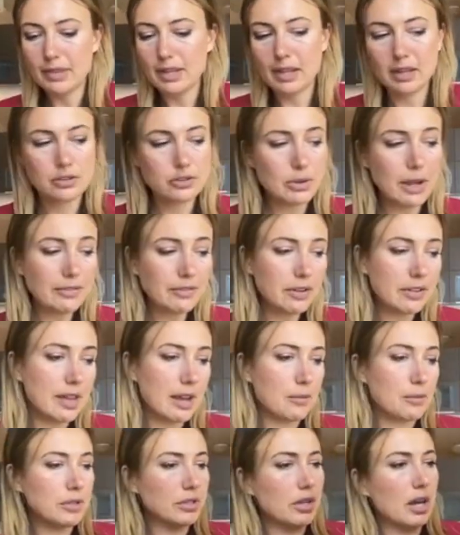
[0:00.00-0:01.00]
So after
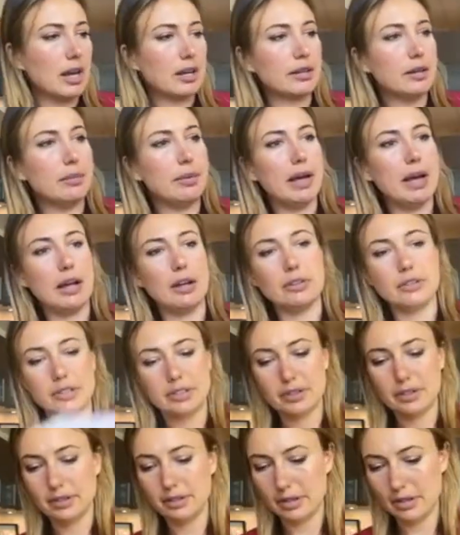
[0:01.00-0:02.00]
that, we talked about
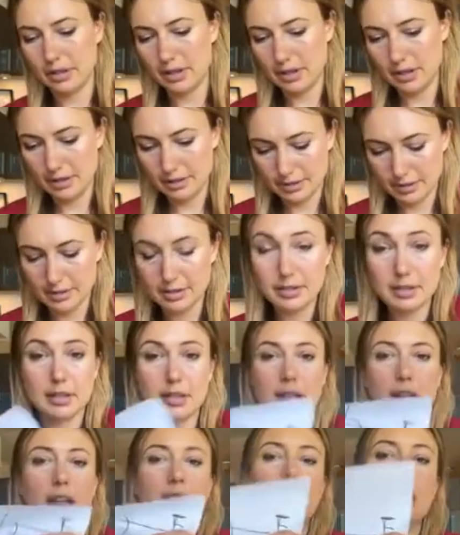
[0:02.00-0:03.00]
this.
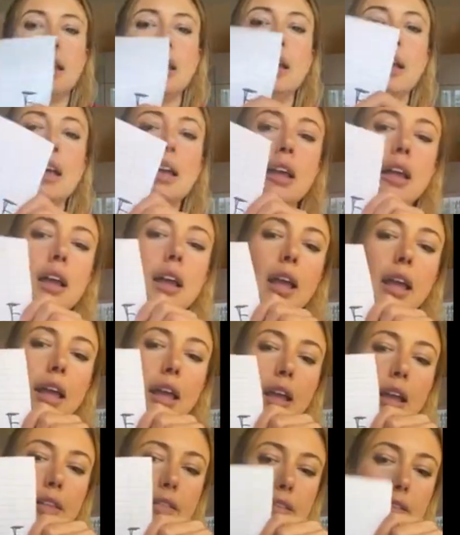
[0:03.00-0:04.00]

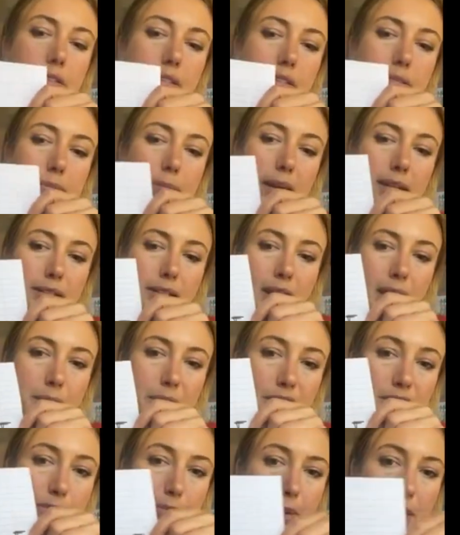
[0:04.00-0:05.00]
And this is my time
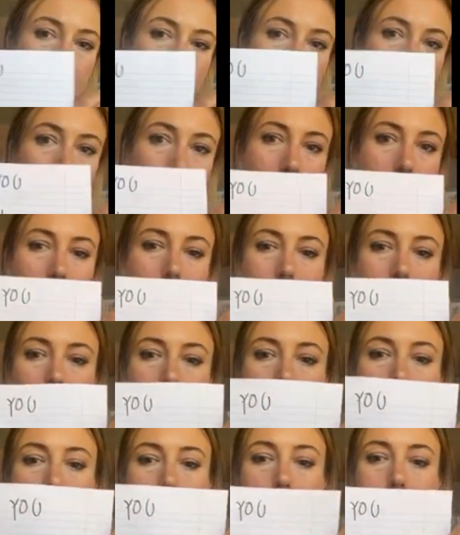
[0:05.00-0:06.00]
and space graph.
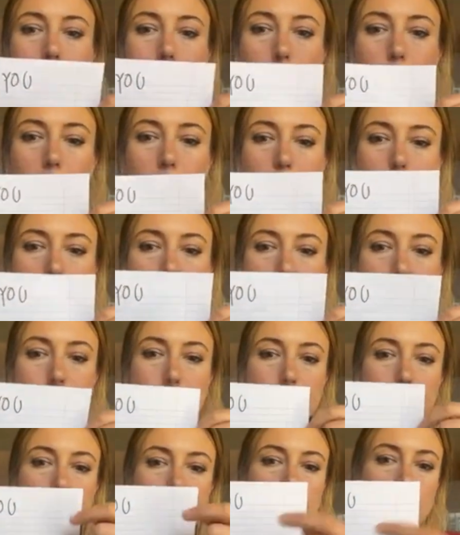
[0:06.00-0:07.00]
And what I was
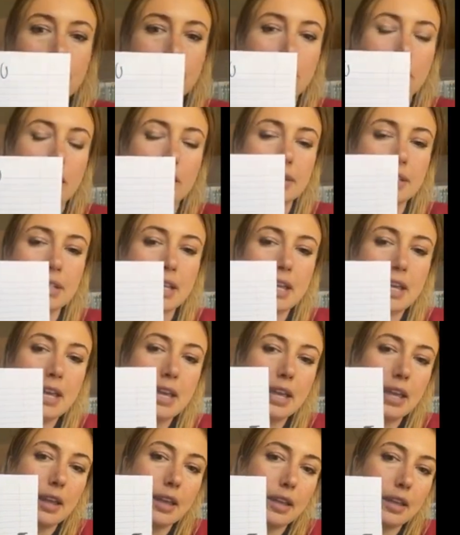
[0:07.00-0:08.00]
introducing was,
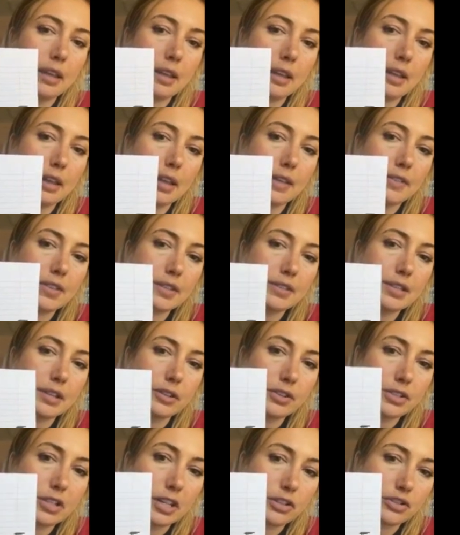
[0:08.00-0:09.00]
at this
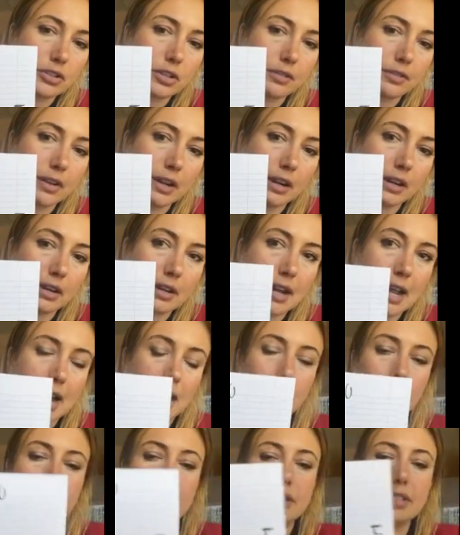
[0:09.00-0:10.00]
intersection of here and
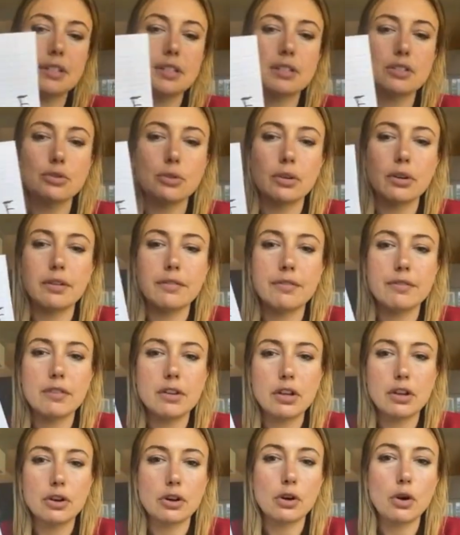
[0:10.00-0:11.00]
now, this is sort of
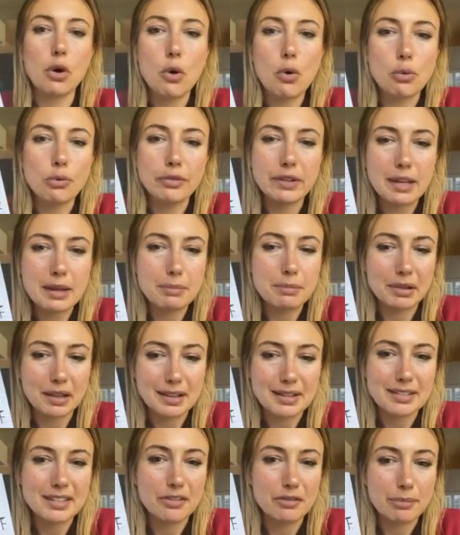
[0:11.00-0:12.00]
your only
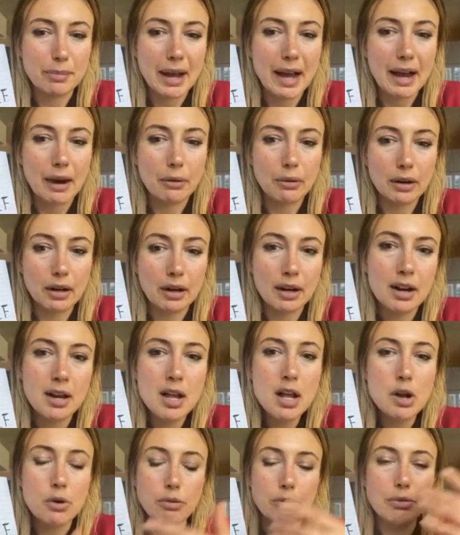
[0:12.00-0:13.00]
place of power.
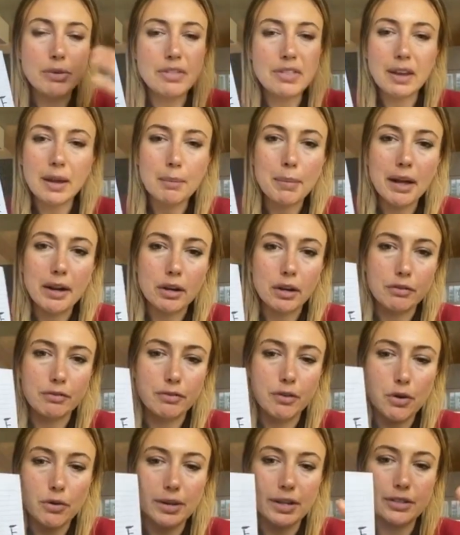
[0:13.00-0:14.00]
When we think about our
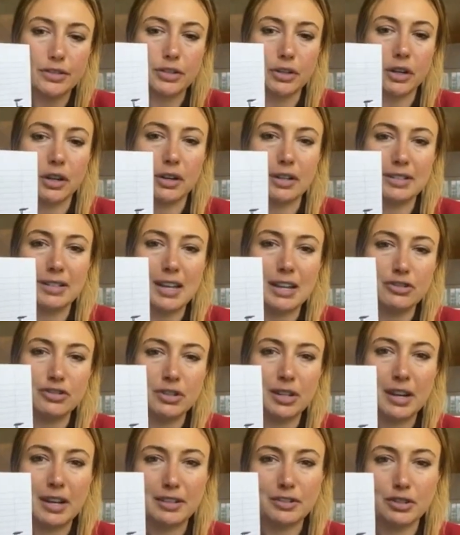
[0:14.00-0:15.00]
focus or our
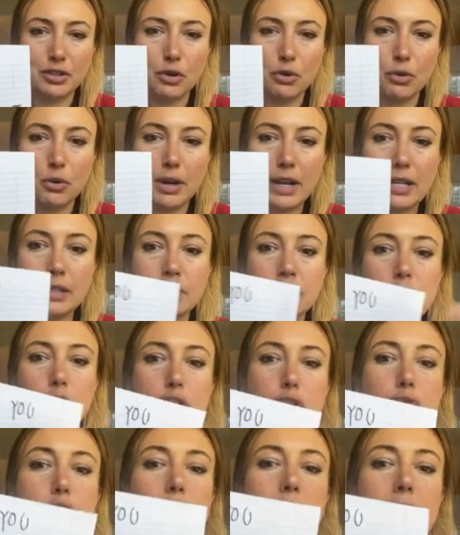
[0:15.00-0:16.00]
attention as coins,
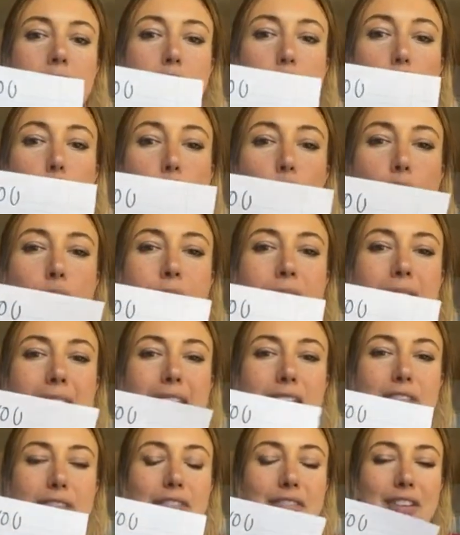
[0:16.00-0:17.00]
you can only
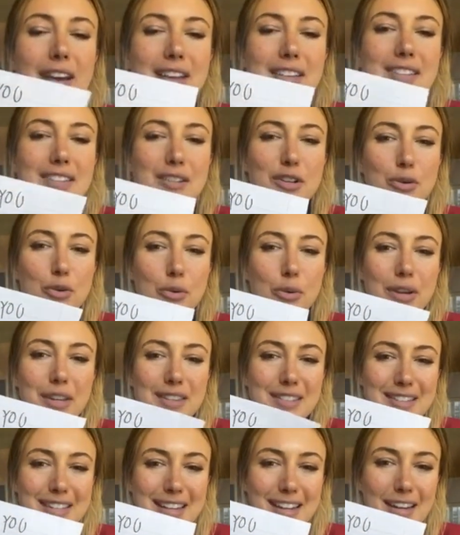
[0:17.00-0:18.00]
invest coins
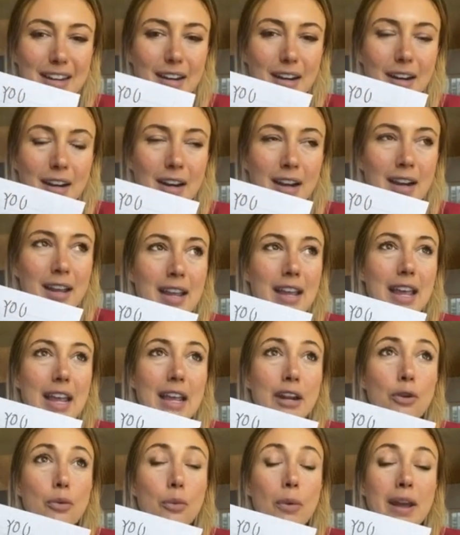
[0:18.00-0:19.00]
here in
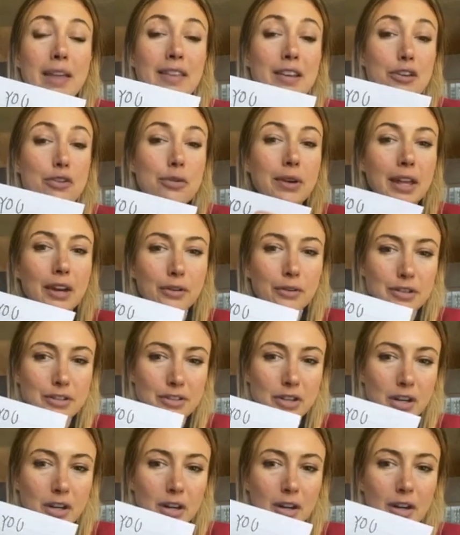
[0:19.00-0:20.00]
a way that you get a
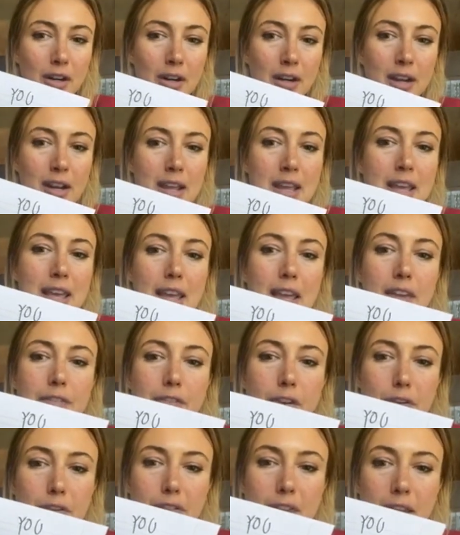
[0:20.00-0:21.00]
return. If
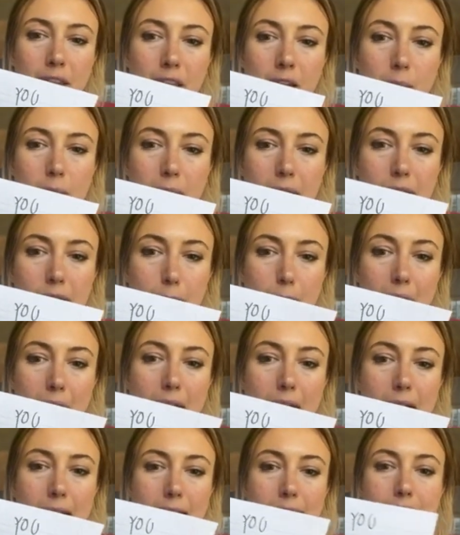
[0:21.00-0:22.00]
you're thinking about the
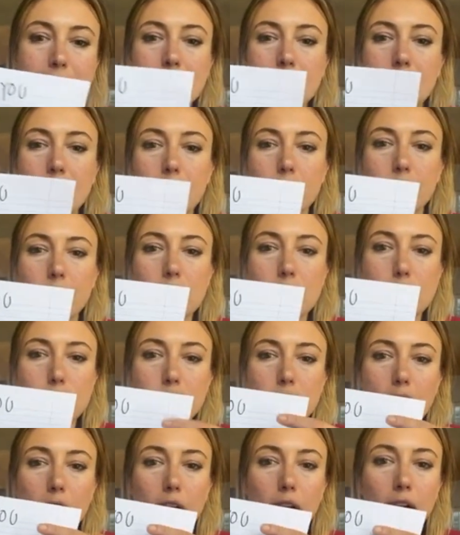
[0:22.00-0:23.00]
past, the
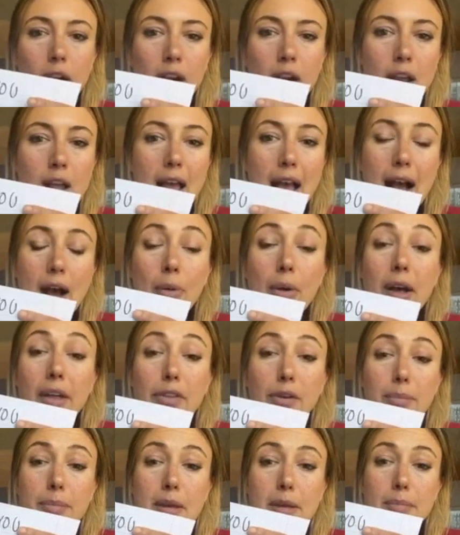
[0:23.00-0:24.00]
future, how
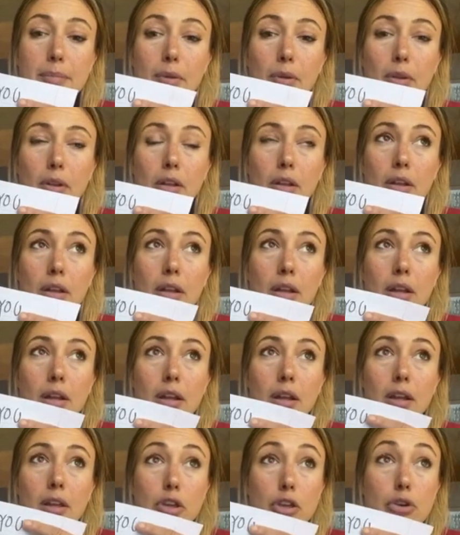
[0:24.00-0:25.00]
other people,
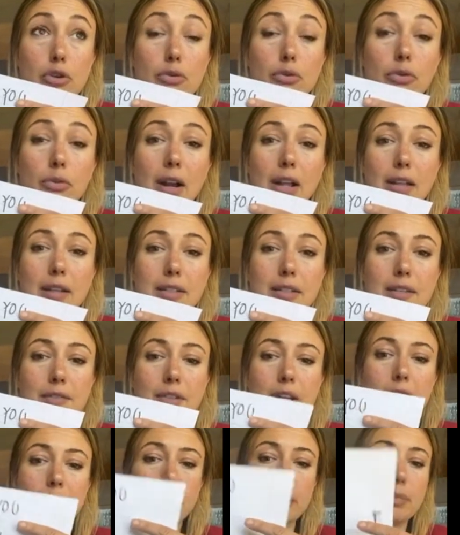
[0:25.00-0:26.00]
you relative
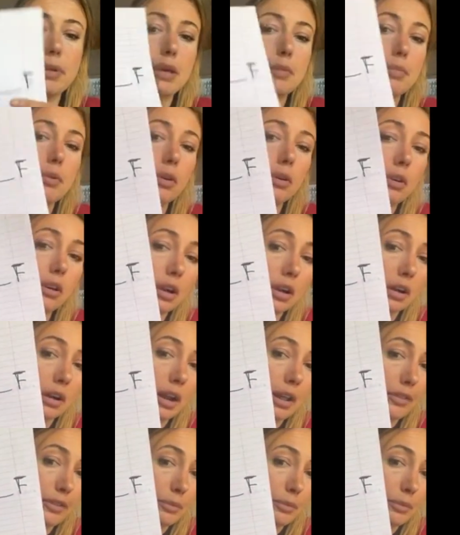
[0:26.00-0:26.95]
to other people, or other